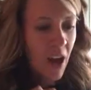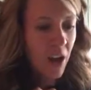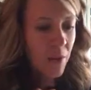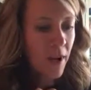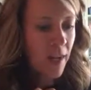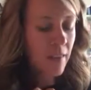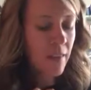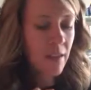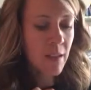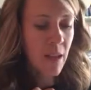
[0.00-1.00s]
All right, and
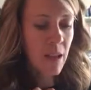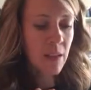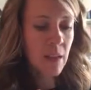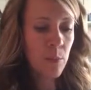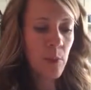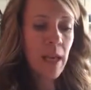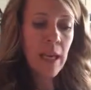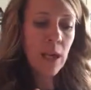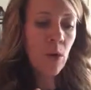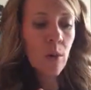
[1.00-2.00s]
then the second example,
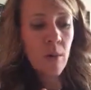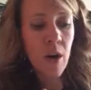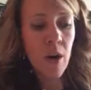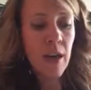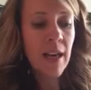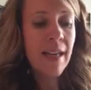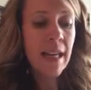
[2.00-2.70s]
elle est comment